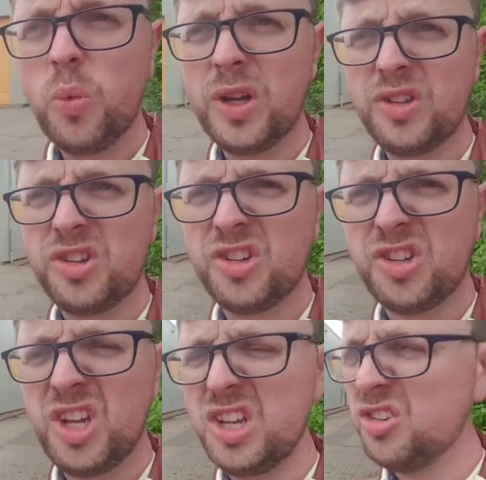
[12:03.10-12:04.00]

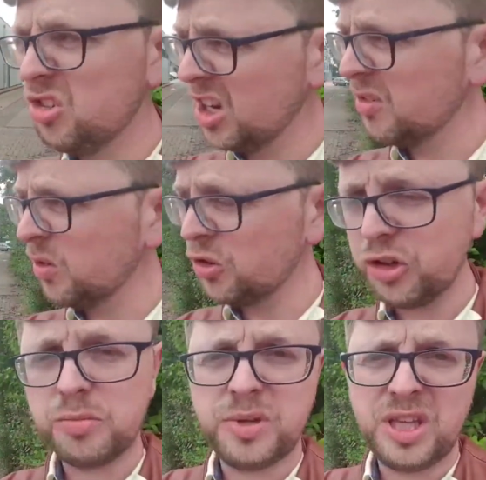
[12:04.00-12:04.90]
which in general
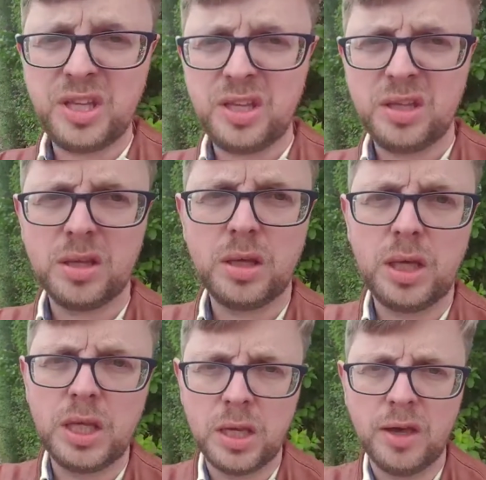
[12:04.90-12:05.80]
should be
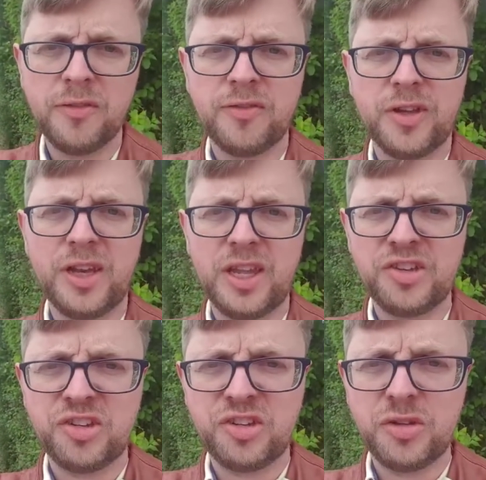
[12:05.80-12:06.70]
enough
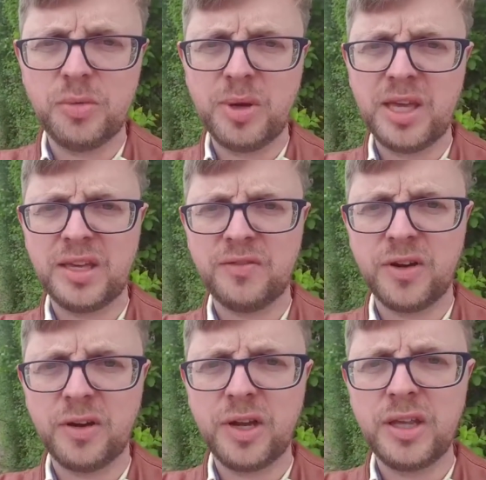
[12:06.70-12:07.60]
unless you make a
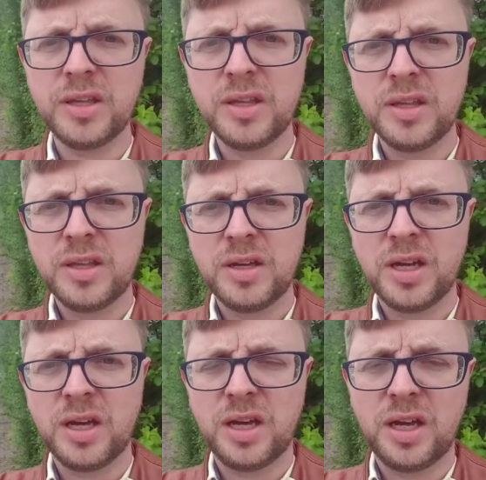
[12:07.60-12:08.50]
very
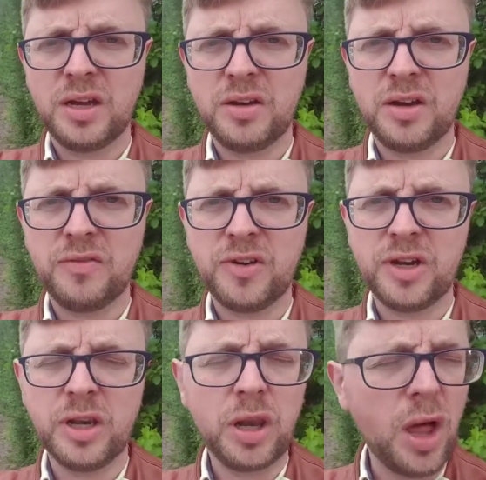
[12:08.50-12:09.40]

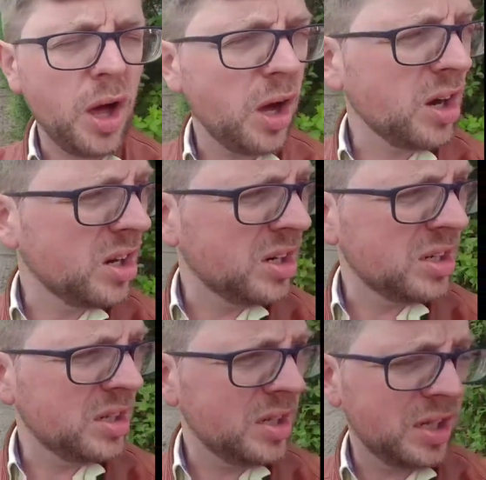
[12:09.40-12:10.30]
long
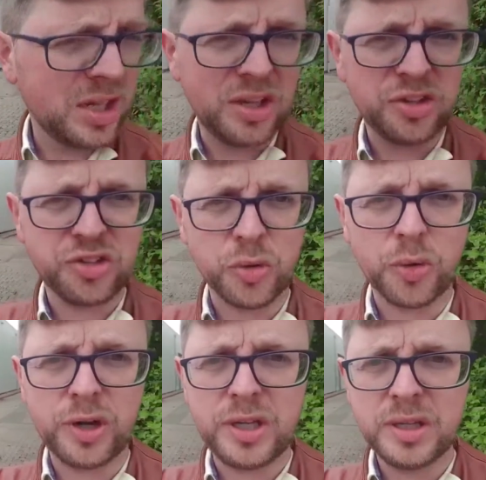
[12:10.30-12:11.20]

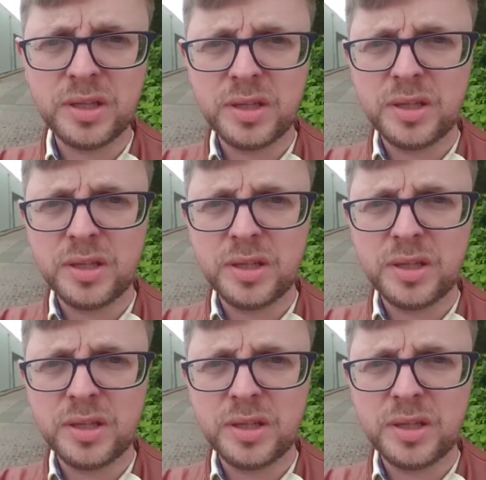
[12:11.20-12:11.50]
story.